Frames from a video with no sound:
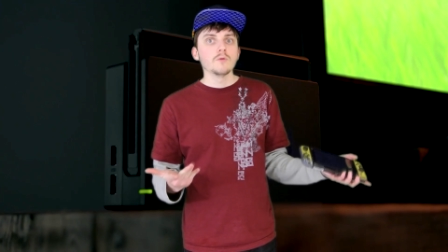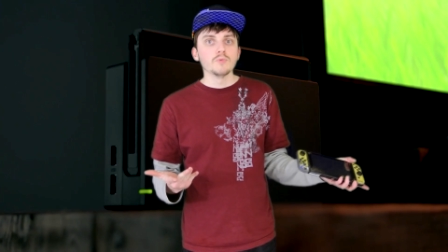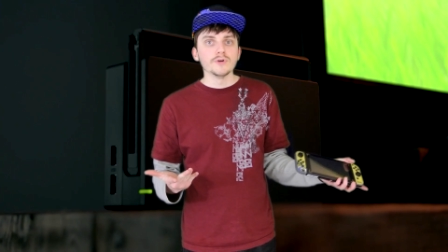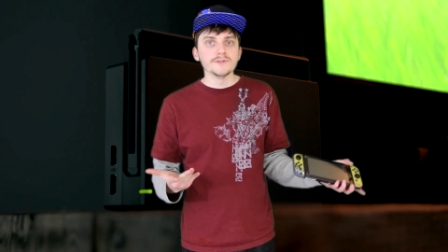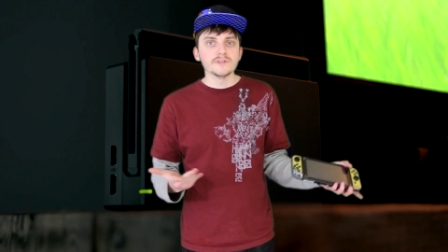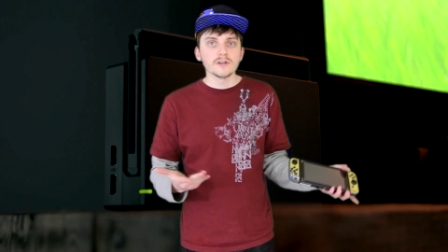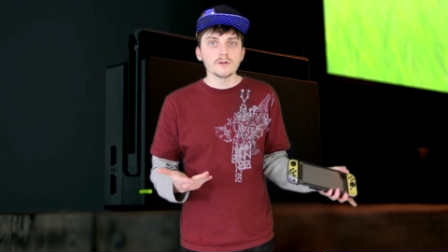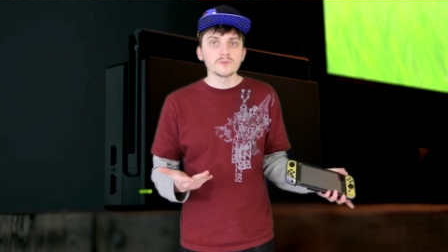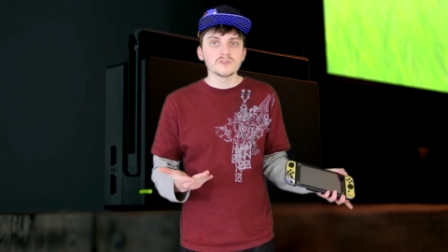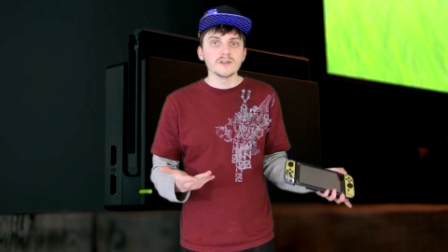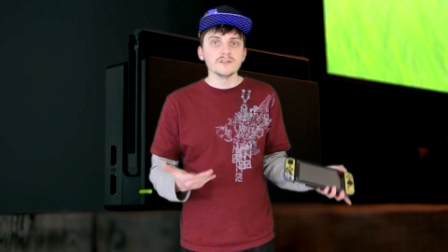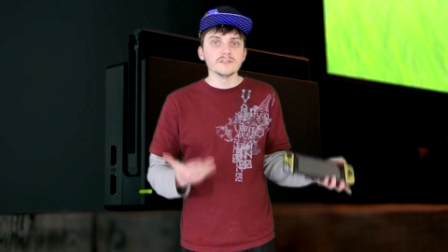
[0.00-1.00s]
But Nintendo
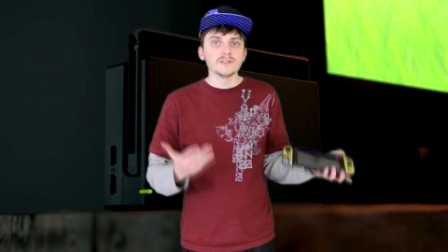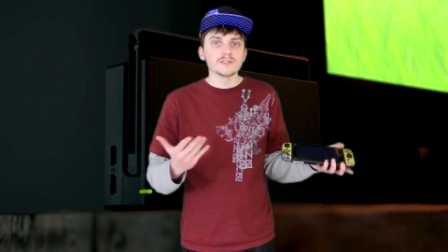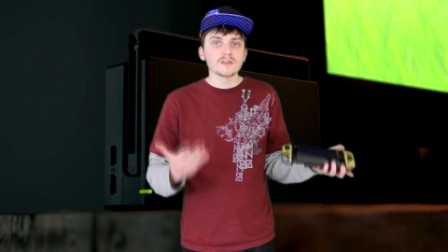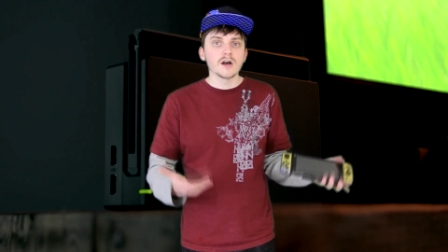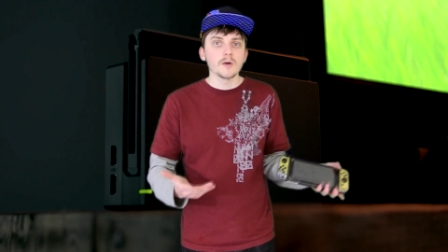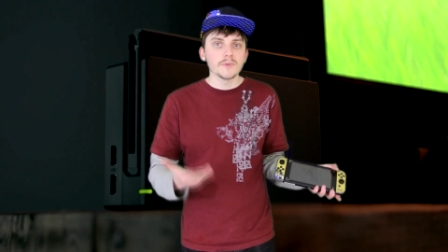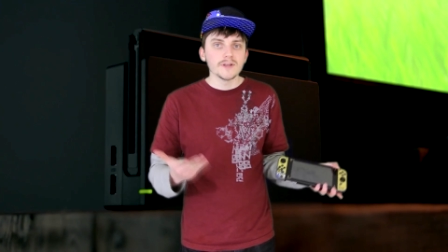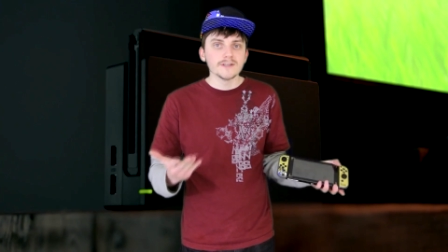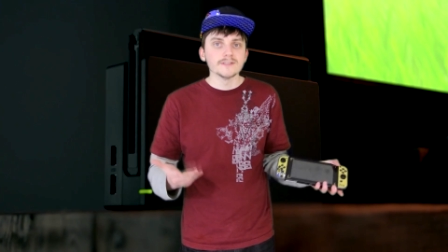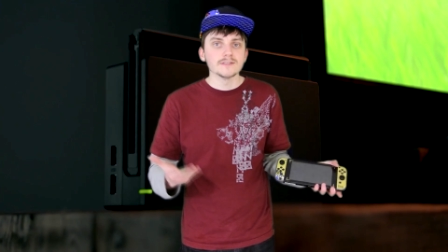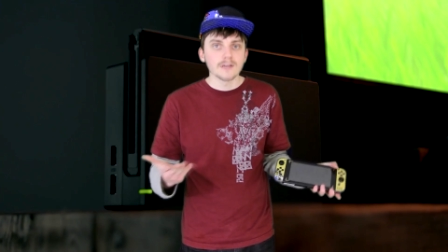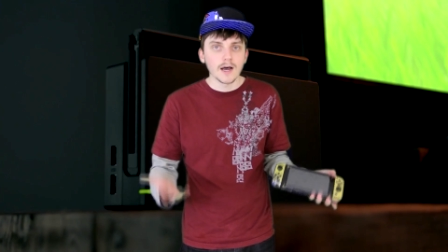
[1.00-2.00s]
says it's coming
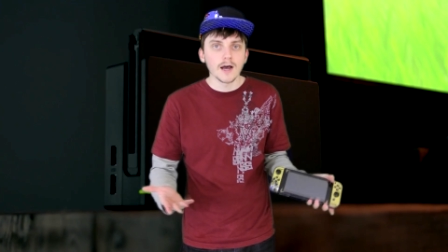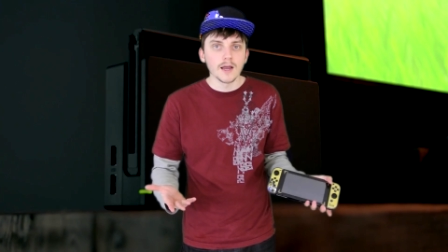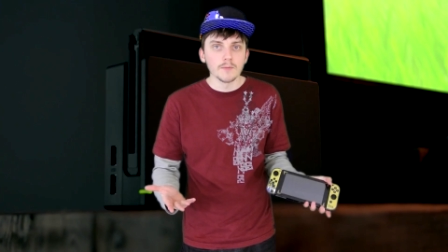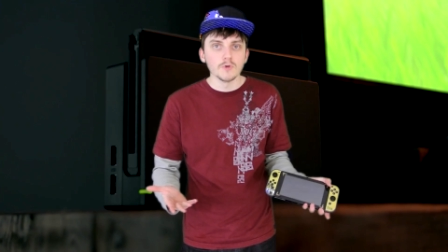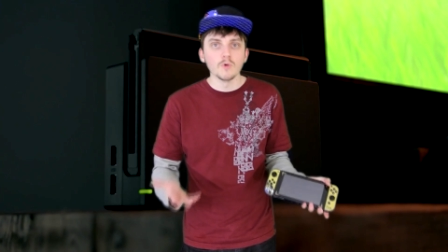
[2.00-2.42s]
in time.